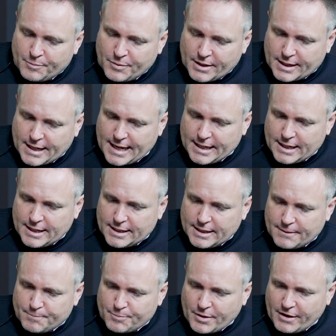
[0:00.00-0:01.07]
Again, I
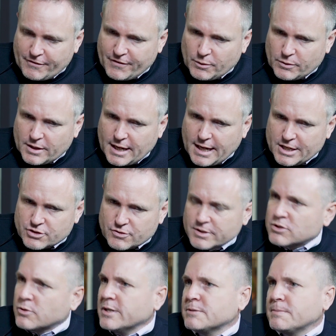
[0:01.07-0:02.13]
feel that Asia,
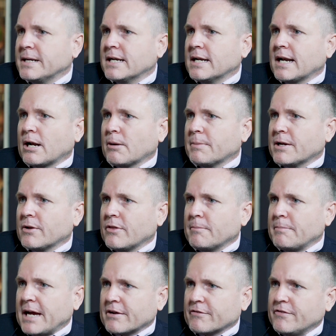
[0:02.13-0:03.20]
it's always been a little bit on the
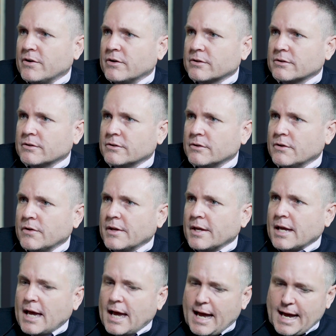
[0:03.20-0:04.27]
back foot,
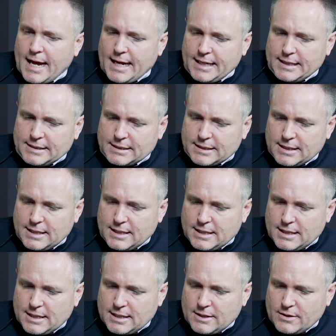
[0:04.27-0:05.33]
and
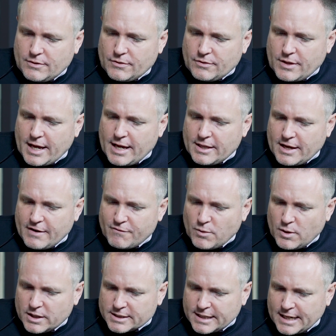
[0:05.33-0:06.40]
they've
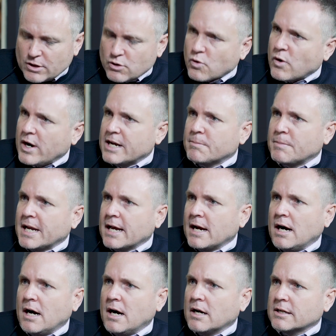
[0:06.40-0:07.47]
worked incredibly
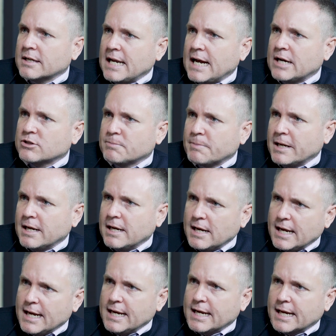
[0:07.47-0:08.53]
hard now to be
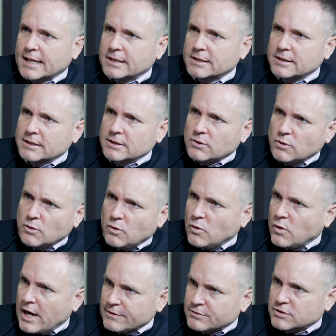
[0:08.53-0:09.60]
leading
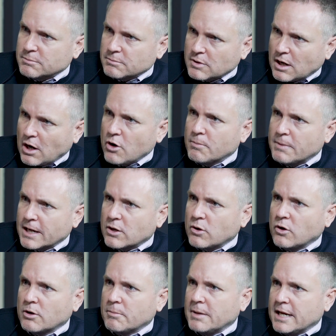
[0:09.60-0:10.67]
or have some global
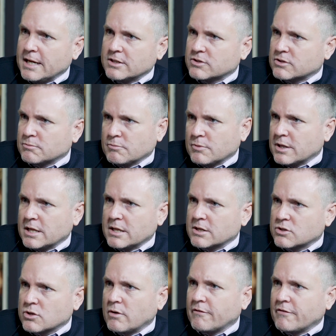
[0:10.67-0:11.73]
economies within the
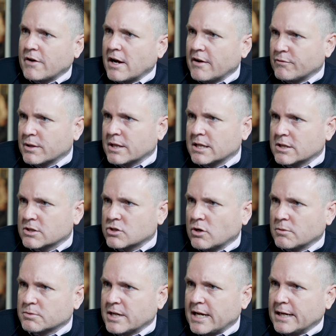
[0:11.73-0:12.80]
top 5, within the
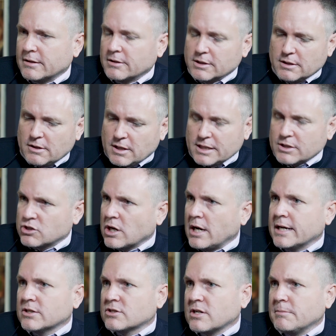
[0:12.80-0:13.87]
top 10. I think
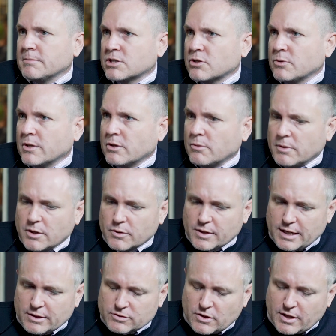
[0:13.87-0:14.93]
China's number 2 in the world
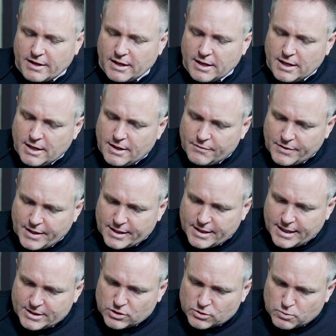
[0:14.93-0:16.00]
now. So
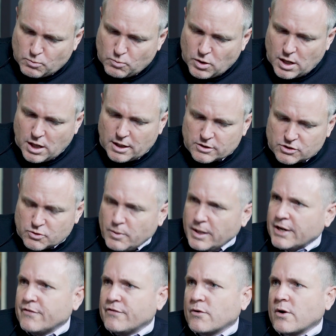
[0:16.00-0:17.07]
they just work
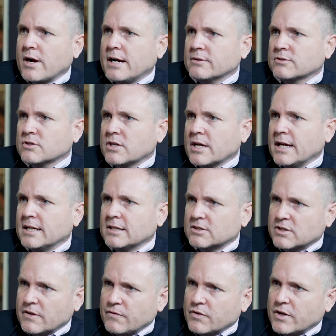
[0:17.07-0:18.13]
24 hours a day,
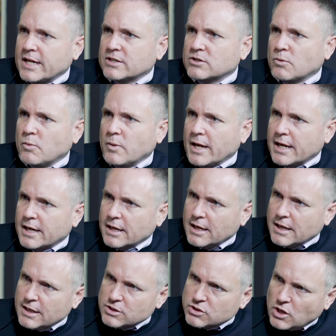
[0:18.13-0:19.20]
7 days a week
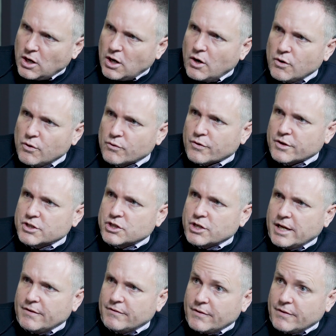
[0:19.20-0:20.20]
to overachieve.